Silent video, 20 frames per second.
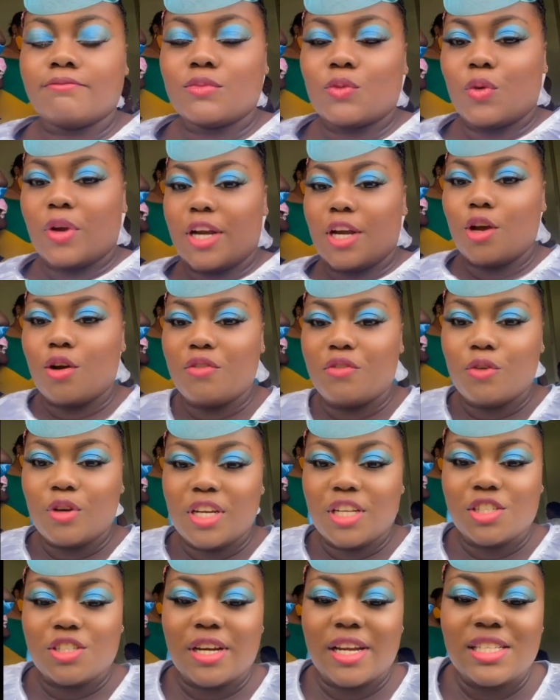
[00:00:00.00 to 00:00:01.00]
we're now
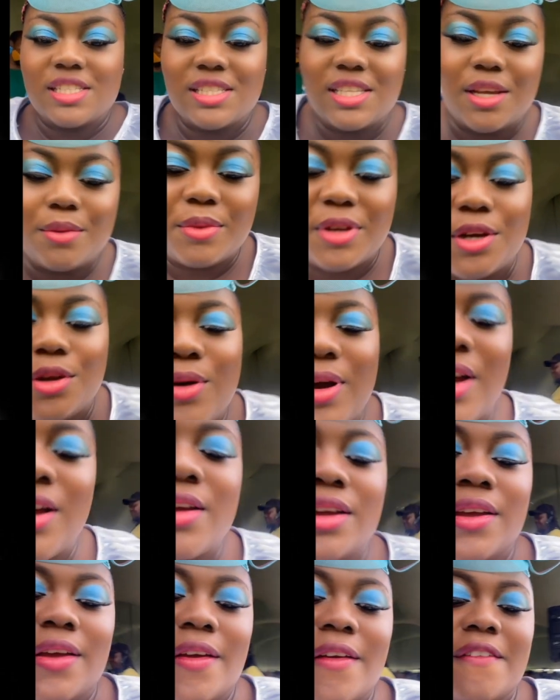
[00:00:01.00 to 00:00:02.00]
fully dressed. Let me do a
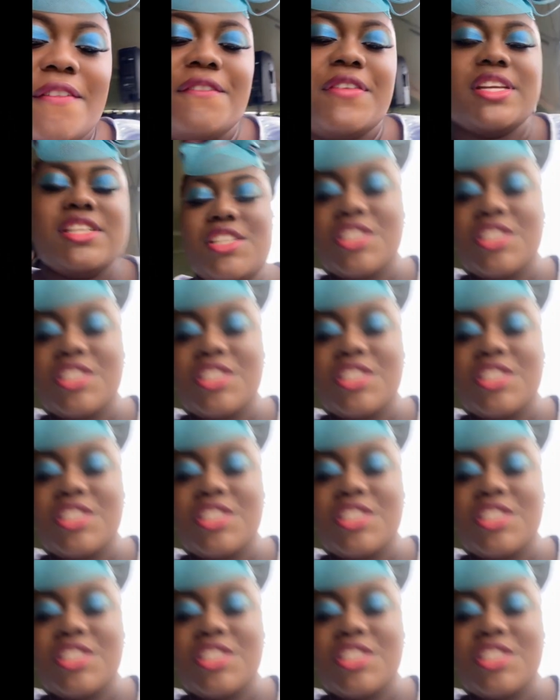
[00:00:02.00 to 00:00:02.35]
quick